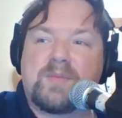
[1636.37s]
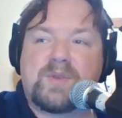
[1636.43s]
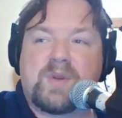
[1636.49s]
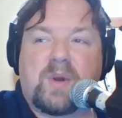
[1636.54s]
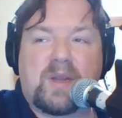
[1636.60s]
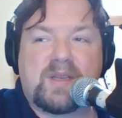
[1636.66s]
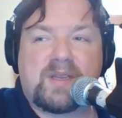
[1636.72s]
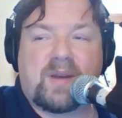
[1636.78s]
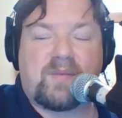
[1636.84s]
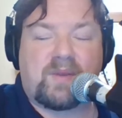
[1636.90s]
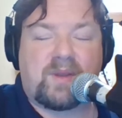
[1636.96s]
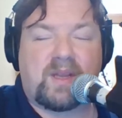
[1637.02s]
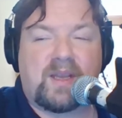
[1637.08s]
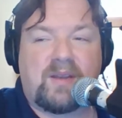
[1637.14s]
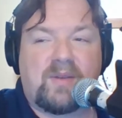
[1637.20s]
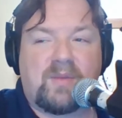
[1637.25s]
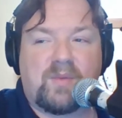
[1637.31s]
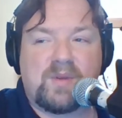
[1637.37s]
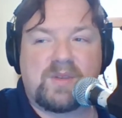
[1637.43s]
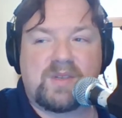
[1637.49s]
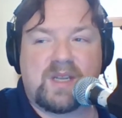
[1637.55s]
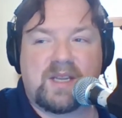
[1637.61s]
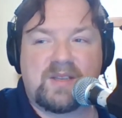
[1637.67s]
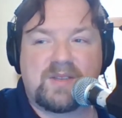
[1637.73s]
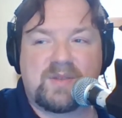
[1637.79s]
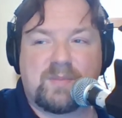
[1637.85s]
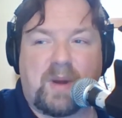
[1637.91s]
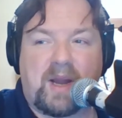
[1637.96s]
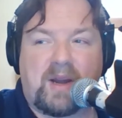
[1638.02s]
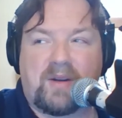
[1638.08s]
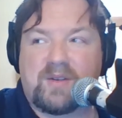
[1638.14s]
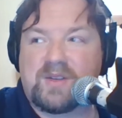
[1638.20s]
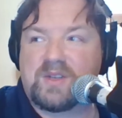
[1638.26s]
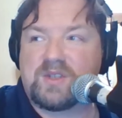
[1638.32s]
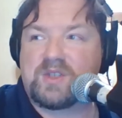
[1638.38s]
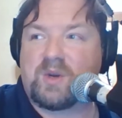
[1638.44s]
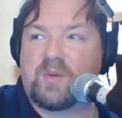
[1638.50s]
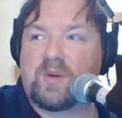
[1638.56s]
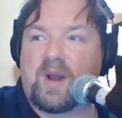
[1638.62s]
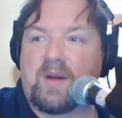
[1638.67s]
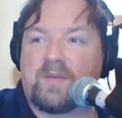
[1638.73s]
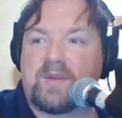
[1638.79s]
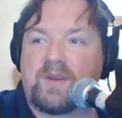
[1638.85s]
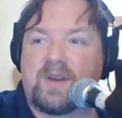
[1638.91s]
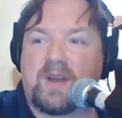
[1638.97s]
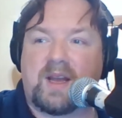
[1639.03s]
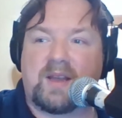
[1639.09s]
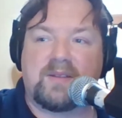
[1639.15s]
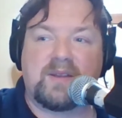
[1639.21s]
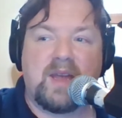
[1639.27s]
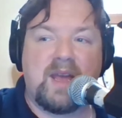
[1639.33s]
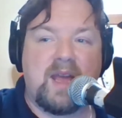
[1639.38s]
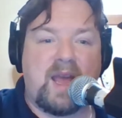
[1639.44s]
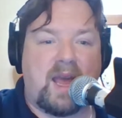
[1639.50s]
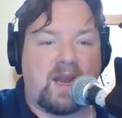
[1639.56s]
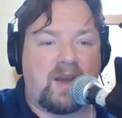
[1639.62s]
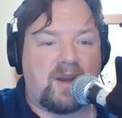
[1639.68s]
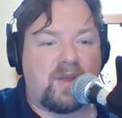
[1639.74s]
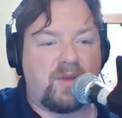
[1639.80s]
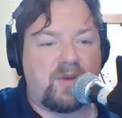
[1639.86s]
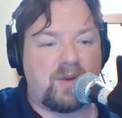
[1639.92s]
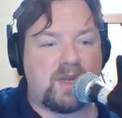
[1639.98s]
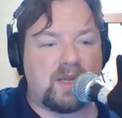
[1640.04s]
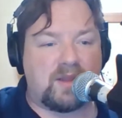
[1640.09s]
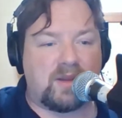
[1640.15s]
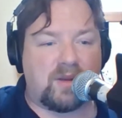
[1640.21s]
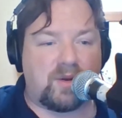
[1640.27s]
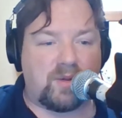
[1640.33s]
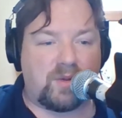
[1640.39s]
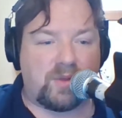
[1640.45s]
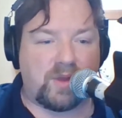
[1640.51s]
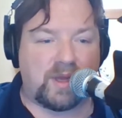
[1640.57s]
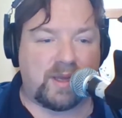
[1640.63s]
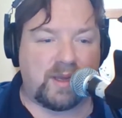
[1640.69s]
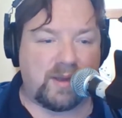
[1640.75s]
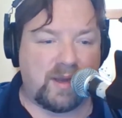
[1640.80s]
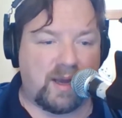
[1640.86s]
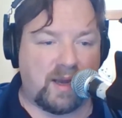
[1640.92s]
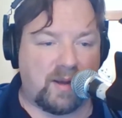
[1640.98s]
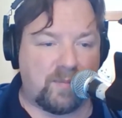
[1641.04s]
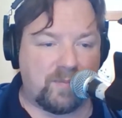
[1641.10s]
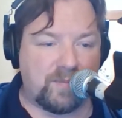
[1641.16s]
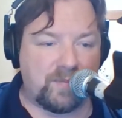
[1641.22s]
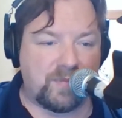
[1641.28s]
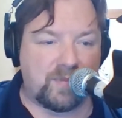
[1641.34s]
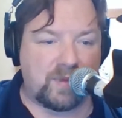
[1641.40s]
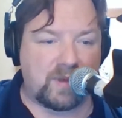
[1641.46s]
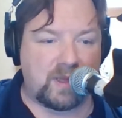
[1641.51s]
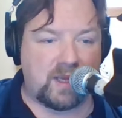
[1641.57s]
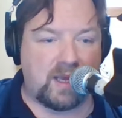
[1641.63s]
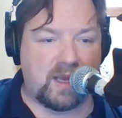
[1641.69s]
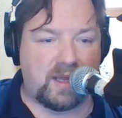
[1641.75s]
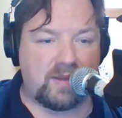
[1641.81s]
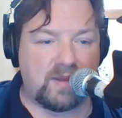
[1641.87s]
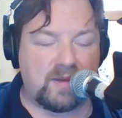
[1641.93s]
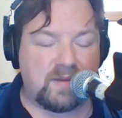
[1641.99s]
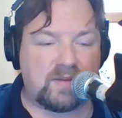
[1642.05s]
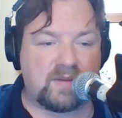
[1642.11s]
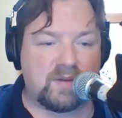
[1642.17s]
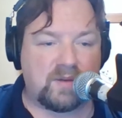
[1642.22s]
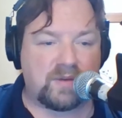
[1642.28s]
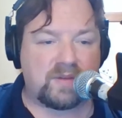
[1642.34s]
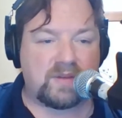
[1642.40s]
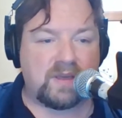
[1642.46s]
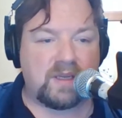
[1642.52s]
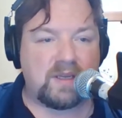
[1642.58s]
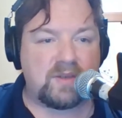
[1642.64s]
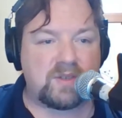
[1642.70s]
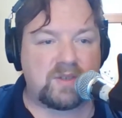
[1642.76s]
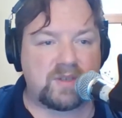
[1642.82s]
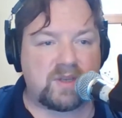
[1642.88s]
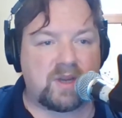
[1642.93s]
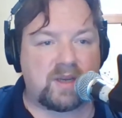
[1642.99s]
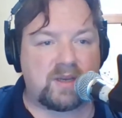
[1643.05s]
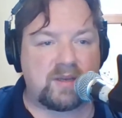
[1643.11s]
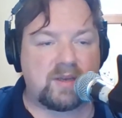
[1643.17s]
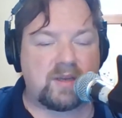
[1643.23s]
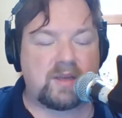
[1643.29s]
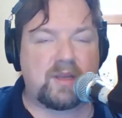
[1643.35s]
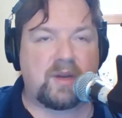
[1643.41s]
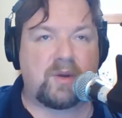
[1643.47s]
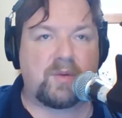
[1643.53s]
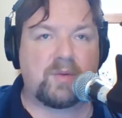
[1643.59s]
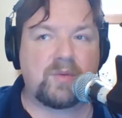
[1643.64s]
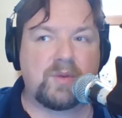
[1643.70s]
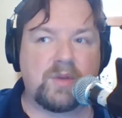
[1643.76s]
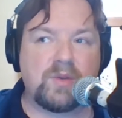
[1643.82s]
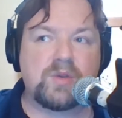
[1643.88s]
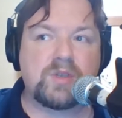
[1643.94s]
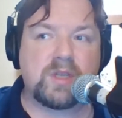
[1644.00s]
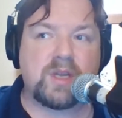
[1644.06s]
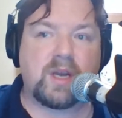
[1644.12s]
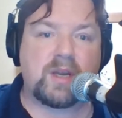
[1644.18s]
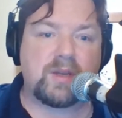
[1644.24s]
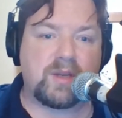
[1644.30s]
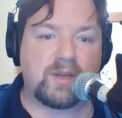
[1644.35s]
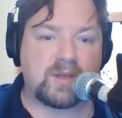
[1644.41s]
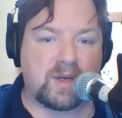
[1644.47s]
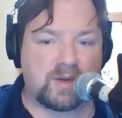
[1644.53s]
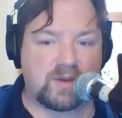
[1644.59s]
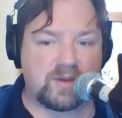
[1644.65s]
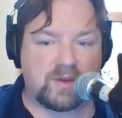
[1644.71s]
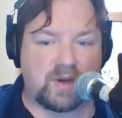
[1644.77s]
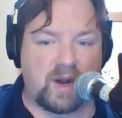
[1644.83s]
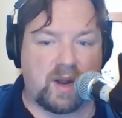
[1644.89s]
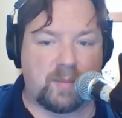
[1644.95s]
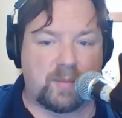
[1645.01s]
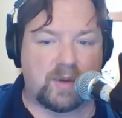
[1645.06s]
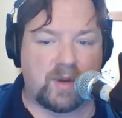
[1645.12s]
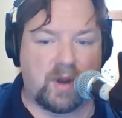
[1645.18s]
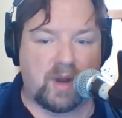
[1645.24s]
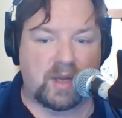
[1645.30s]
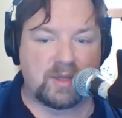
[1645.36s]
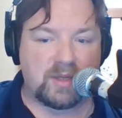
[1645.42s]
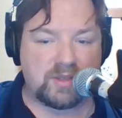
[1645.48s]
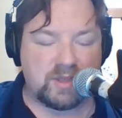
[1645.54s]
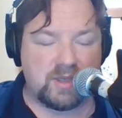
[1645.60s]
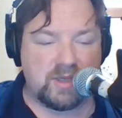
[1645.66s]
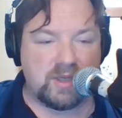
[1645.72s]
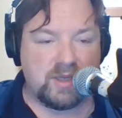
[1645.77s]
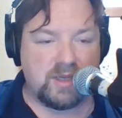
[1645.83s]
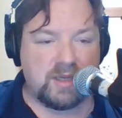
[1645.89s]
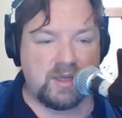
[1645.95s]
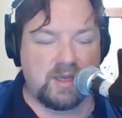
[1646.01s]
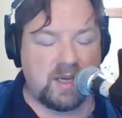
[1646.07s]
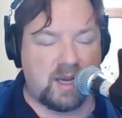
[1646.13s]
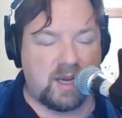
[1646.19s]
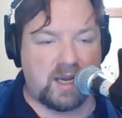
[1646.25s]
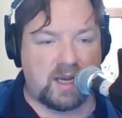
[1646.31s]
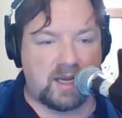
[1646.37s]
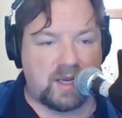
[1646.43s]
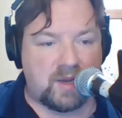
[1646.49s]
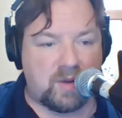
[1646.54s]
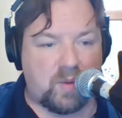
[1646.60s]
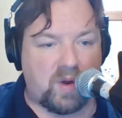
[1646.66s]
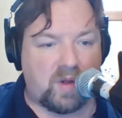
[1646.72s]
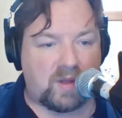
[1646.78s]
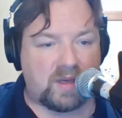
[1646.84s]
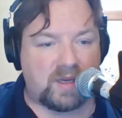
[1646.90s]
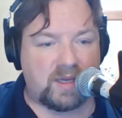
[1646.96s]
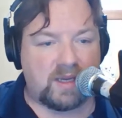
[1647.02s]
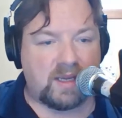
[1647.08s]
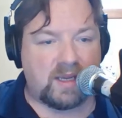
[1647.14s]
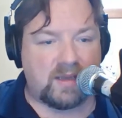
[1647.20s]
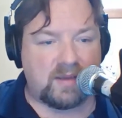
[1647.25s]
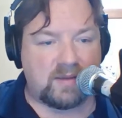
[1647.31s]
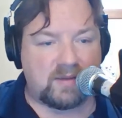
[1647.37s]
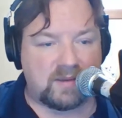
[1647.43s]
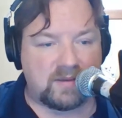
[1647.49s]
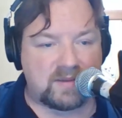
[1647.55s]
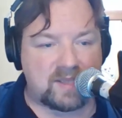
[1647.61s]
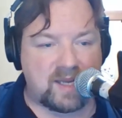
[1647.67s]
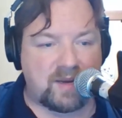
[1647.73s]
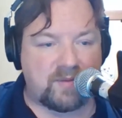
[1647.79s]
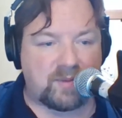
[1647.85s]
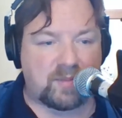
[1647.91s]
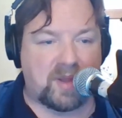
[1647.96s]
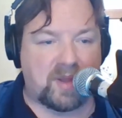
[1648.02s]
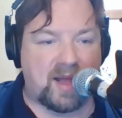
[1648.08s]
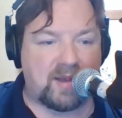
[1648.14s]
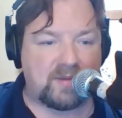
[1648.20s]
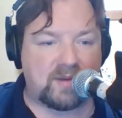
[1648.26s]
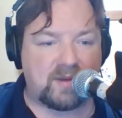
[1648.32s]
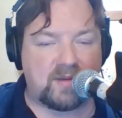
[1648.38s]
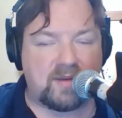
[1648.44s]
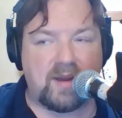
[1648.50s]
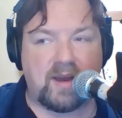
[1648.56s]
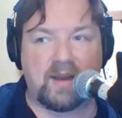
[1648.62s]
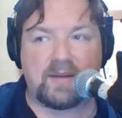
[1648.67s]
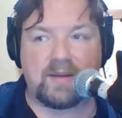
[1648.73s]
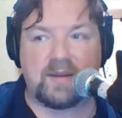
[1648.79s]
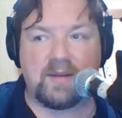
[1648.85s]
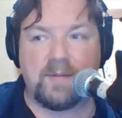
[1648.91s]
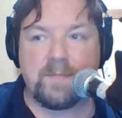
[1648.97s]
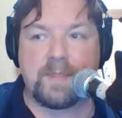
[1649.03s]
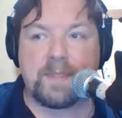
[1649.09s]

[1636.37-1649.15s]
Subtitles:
So I definitely was inspired to show it off to you guys. And another neat little thing, and this you'll see just on, you know, usually on guitars that are up a notch in quality, is instead of a plastic nut,